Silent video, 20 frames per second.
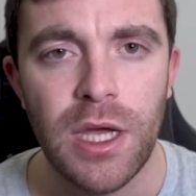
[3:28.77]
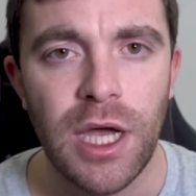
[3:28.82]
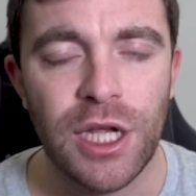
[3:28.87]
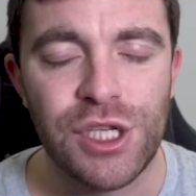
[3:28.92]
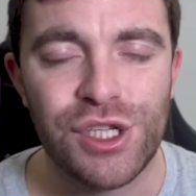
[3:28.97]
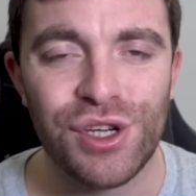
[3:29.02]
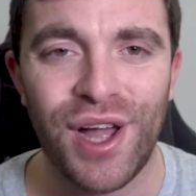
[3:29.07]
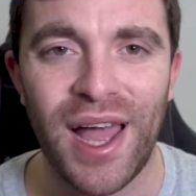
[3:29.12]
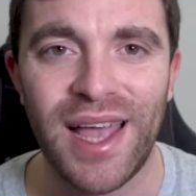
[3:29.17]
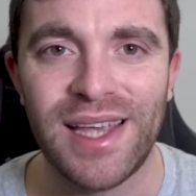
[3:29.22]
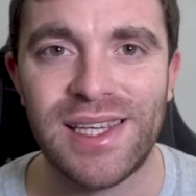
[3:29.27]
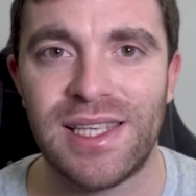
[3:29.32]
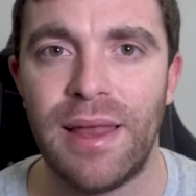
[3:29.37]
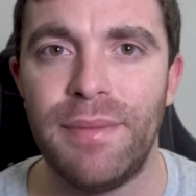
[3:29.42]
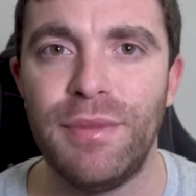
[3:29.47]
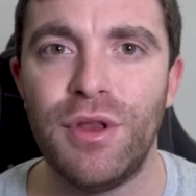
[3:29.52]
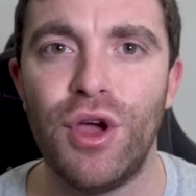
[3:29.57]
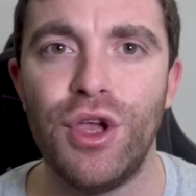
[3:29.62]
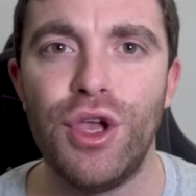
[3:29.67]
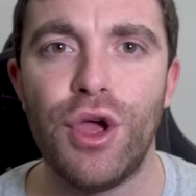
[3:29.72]
And so guys,
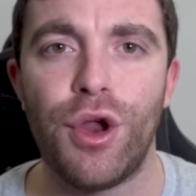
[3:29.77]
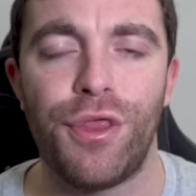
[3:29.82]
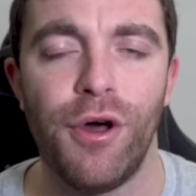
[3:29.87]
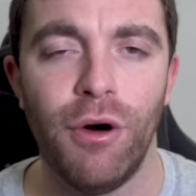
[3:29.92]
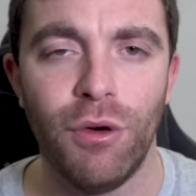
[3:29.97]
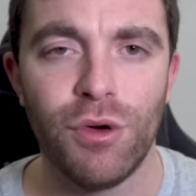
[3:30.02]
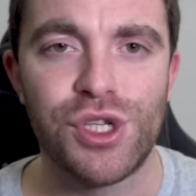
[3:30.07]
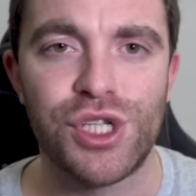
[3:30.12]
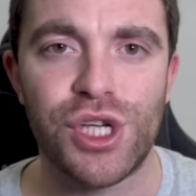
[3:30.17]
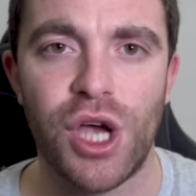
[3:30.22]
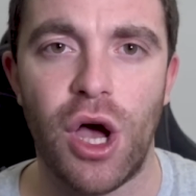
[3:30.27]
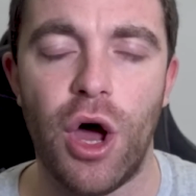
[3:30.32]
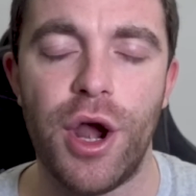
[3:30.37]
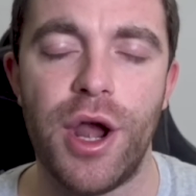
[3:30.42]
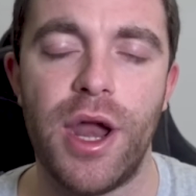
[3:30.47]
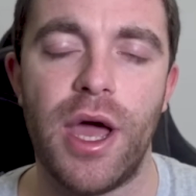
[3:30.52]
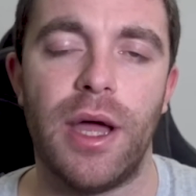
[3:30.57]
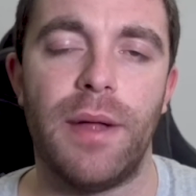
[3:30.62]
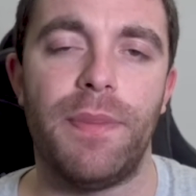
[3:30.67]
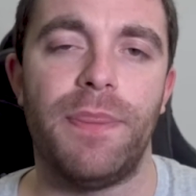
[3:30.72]
let me know your thoughts
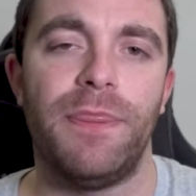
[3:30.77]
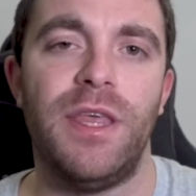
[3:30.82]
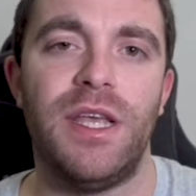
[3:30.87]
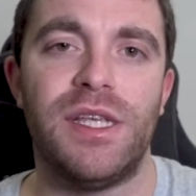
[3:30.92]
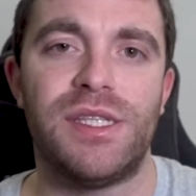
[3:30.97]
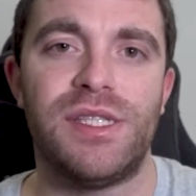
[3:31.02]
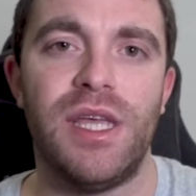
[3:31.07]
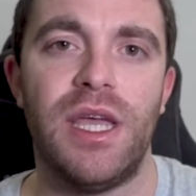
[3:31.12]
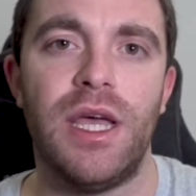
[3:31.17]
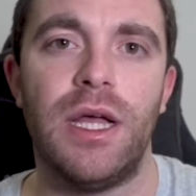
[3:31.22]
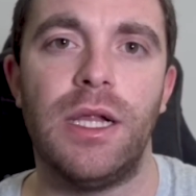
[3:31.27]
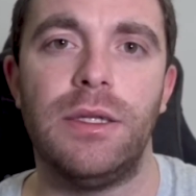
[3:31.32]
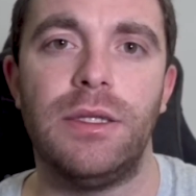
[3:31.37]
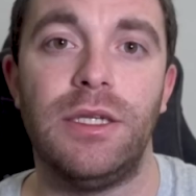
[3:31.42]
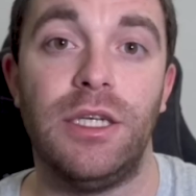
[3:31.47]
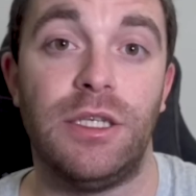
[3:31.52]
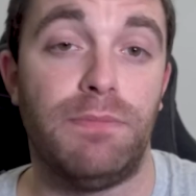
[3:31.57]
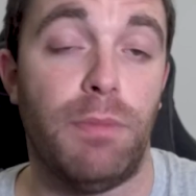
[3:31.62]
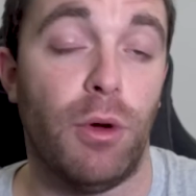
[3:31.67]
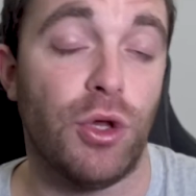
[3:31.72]
on this deal,
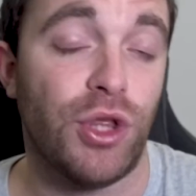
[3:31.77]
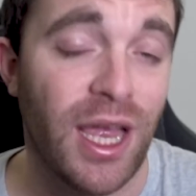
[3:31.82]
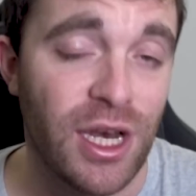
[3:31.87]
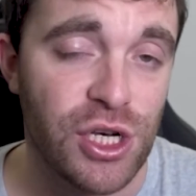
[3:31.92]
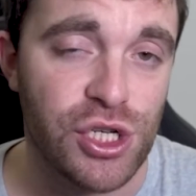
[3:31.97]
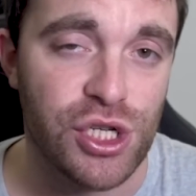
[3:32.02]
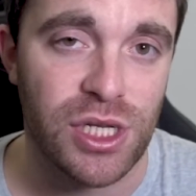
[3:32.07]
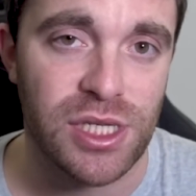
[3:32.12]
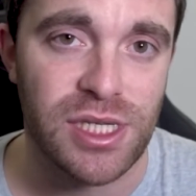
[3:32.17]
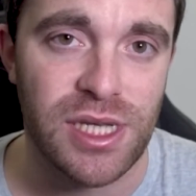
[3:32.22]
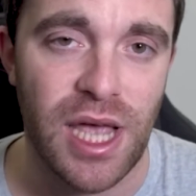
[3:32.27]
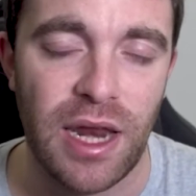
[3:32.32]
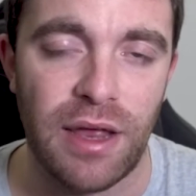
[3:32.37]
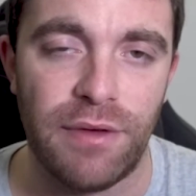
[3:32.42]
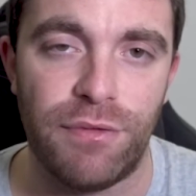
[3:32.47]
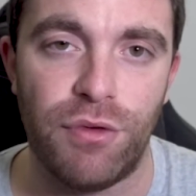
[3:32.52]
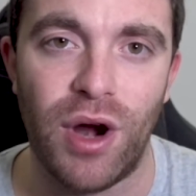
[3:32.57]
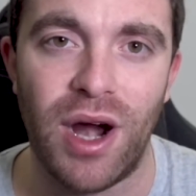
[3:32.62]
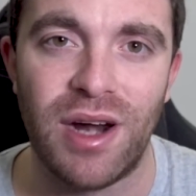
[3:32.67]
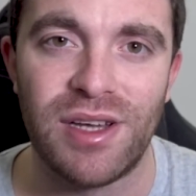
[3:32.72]
this potential
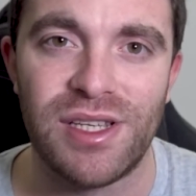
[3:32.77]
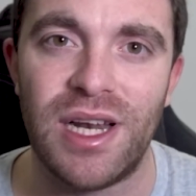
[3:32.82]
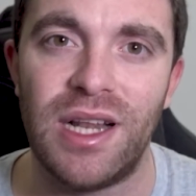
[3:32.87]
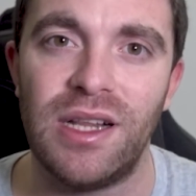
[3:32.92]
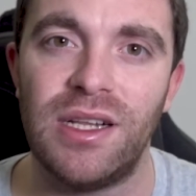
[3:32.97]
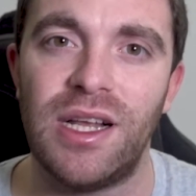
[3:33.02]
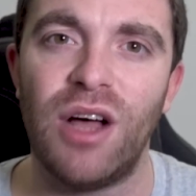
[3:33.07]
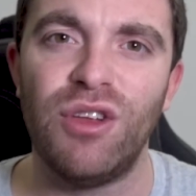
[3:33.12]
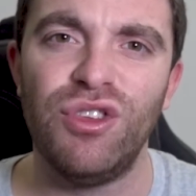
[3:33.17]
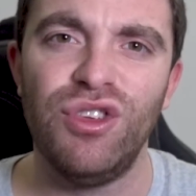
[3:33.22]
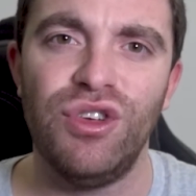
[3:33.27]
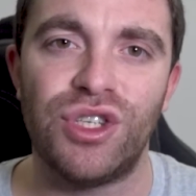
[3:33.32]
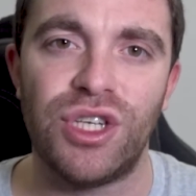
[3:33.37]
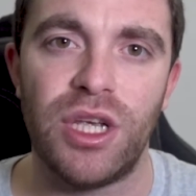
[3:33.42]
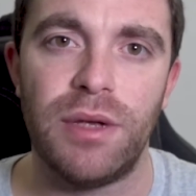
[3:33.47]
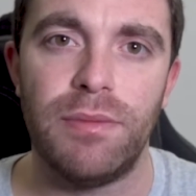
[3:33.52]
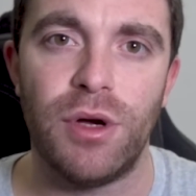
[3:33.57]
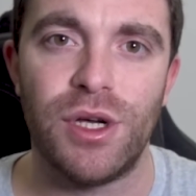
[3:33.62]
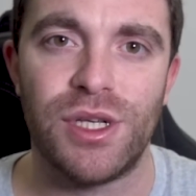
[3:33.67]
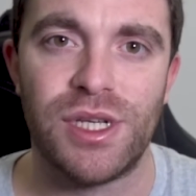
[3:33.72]
signing for Arsenal. How do you
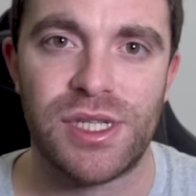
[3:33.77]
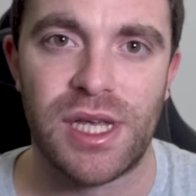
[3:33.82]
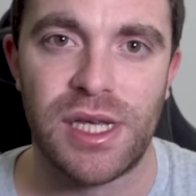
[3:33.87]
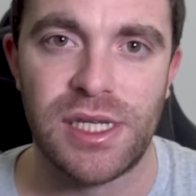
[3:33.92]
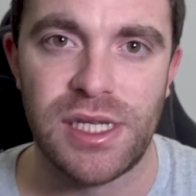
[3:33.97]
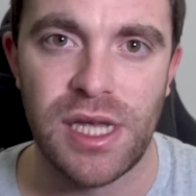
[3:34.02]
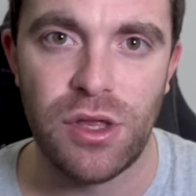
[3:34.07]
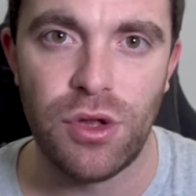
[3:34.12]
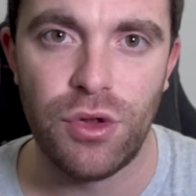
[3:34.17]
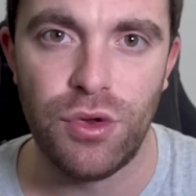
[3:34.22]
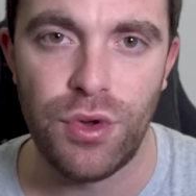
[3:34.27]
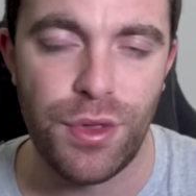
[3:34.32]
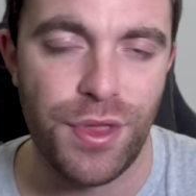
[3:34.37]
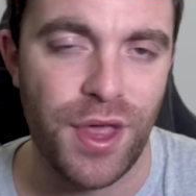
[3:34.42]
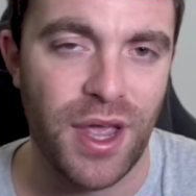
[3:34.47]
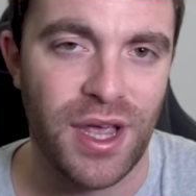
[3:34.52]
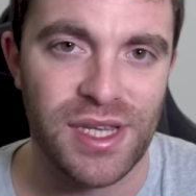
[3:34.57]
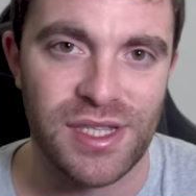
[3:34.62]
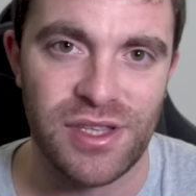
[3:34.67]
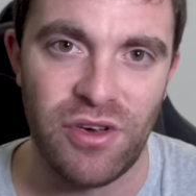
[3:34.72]
see Moises Caicedo? Do you
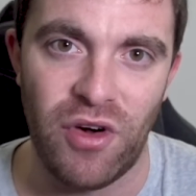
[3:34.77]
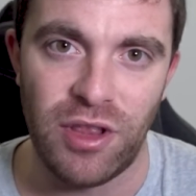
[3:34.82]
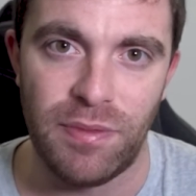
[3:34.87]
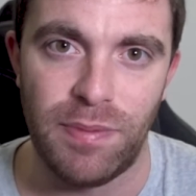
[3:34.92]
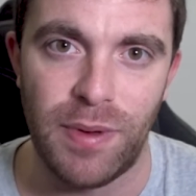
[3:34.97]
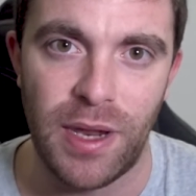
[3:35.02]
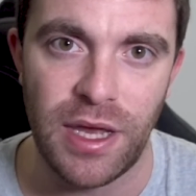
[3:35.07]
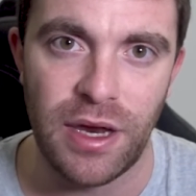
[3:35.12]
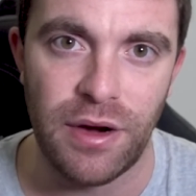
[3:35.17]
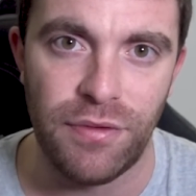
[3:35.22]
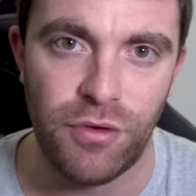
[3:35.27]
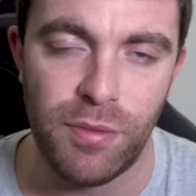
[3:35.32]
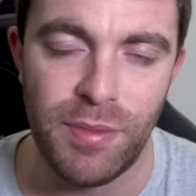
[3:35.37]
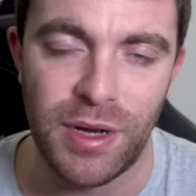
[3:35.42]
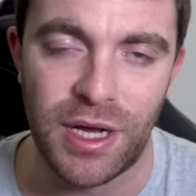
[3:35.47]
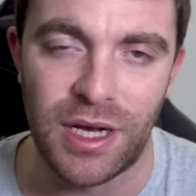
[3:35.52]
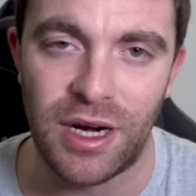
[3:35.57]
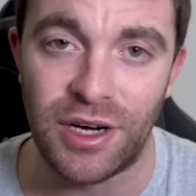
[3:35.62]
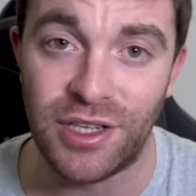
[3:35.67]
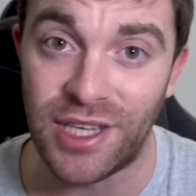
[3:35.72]
think he's the right player for
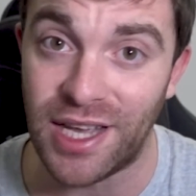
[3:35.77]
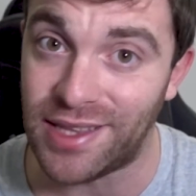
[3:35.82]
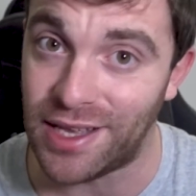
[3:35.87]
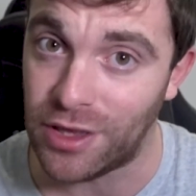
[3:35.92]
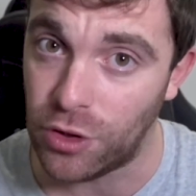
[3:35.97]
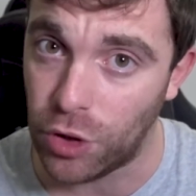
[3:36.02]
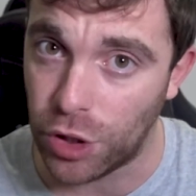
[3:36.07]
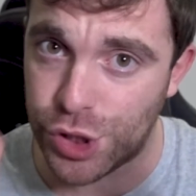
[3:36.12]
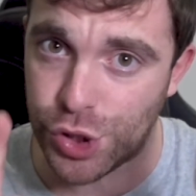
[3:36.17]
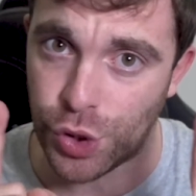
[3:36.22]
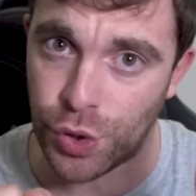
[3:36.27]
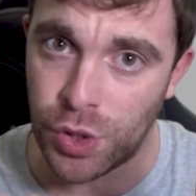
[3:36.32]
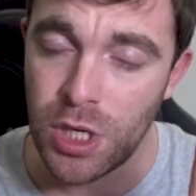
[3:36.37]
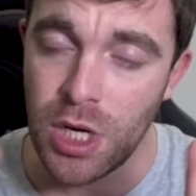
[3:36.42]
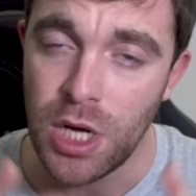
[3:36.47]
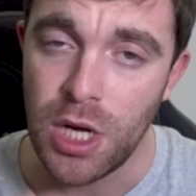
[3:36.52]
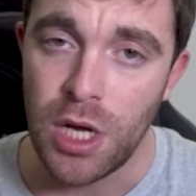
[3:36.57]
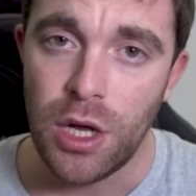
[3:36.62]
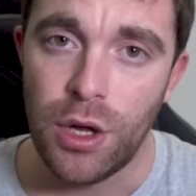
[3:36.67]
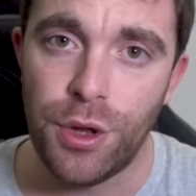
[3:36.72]
Mikel Arteta? And also,
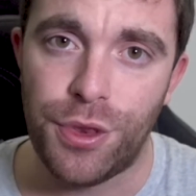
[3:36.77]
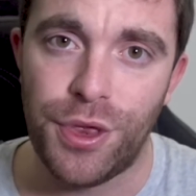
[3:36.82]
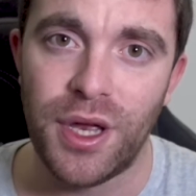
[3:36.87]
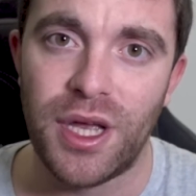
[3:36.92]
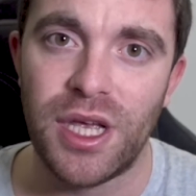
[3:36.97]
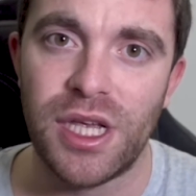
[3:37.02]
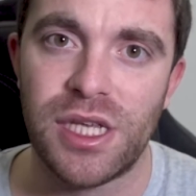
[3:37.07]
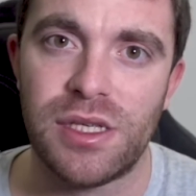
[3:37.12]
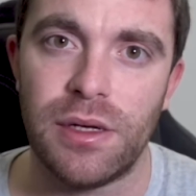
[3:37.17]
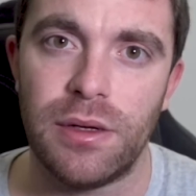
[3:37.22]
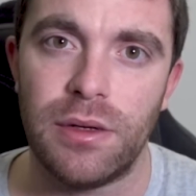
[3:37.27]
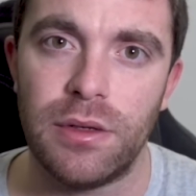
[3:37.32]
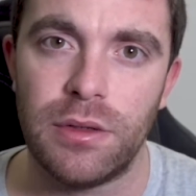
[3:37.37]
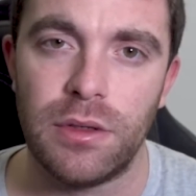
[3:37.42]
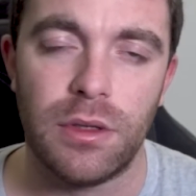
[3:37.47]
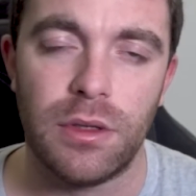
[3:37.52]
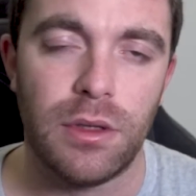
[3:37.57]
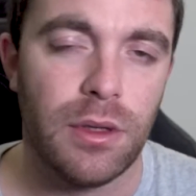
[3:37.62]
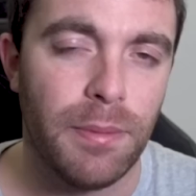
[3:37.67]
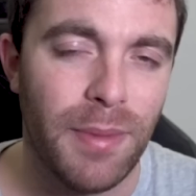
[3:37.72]
you think he's
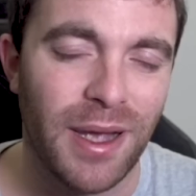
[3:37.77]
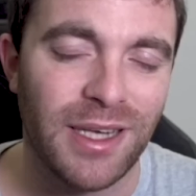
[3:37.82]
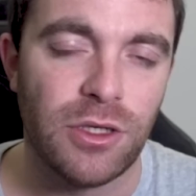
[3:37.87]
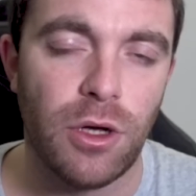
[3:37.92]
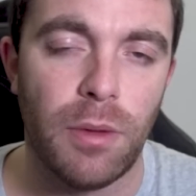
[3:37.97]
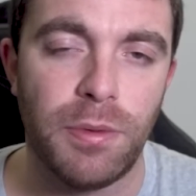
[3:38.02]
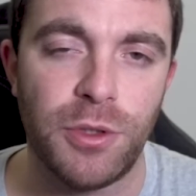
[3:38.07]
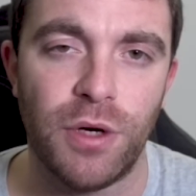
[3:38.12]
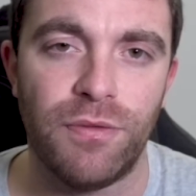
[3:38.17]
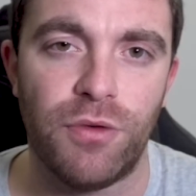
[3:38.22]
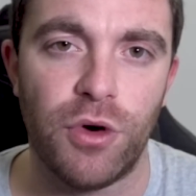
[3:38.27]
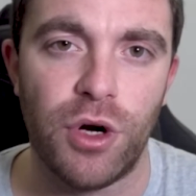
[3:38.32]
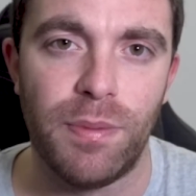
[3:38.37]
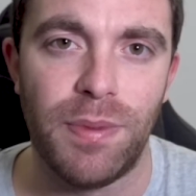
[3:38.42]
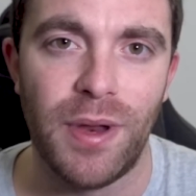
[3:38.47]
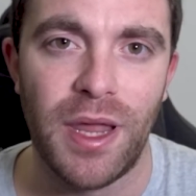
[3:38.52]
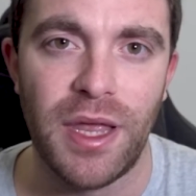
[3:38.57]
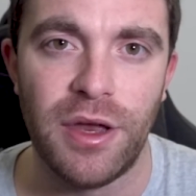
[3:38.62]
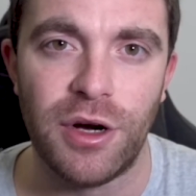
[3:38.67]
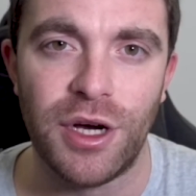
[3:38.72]
the best option for the
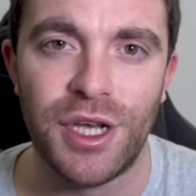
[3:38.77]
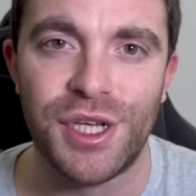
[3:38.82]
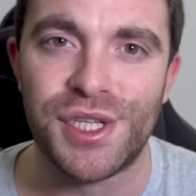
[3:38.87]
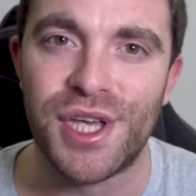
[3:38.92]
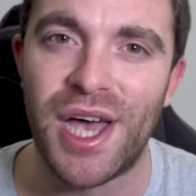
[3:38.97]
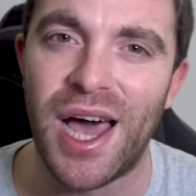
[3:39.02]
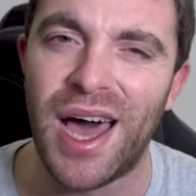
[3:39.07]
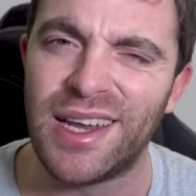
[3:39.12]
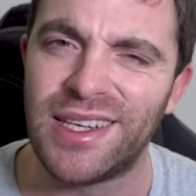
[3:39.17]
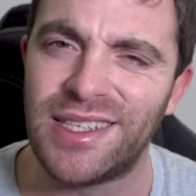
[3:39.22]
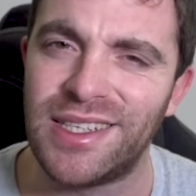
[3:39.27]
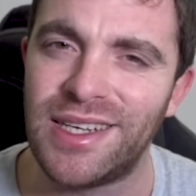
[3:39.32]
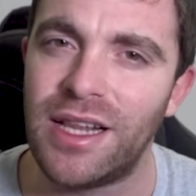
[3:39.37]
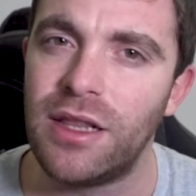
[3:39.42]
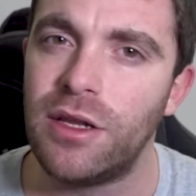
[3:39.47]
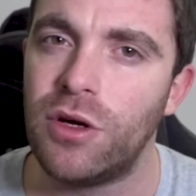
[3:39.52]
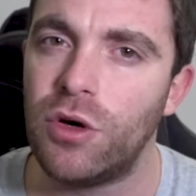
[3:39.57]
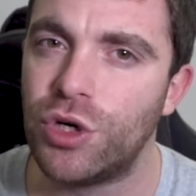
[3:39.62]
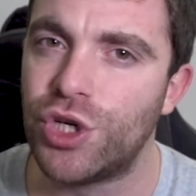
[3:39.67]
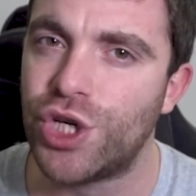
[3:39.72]
player is
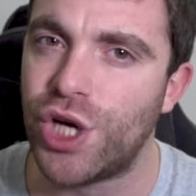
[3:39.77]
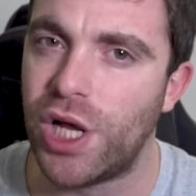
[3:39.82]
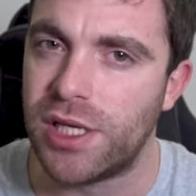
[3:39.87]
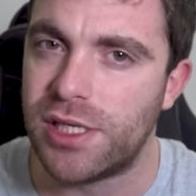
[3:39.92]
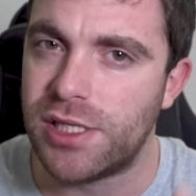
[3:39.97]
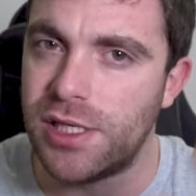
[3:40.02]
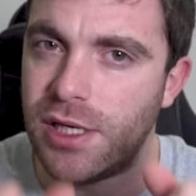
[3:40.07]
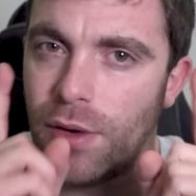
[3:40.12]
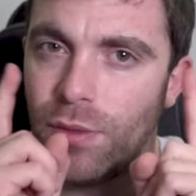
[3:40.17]
Arsenal or Chelsea?